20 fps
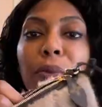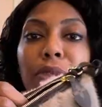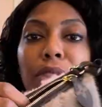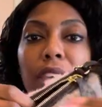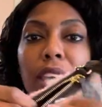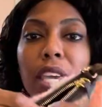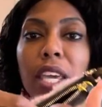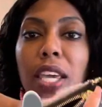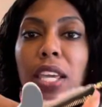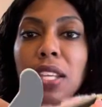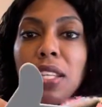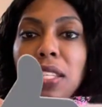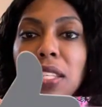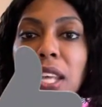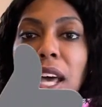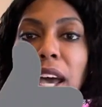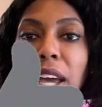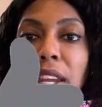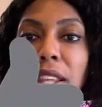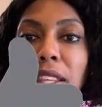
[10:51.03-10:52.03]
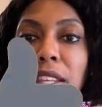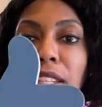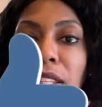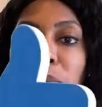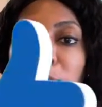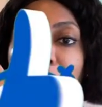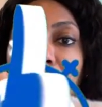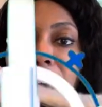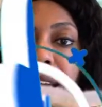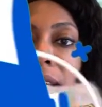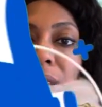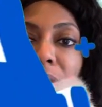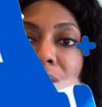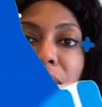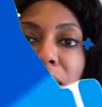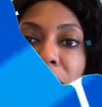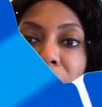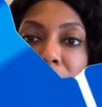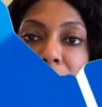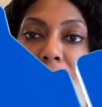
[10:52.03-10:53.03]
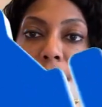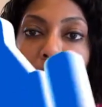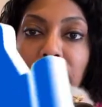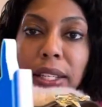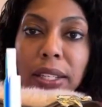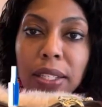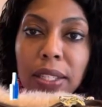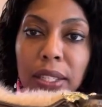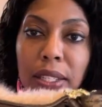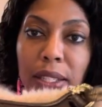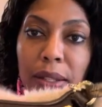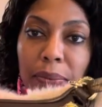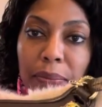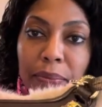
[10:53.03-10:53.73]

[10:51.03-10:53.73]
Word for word: The inside of this bag looks like this.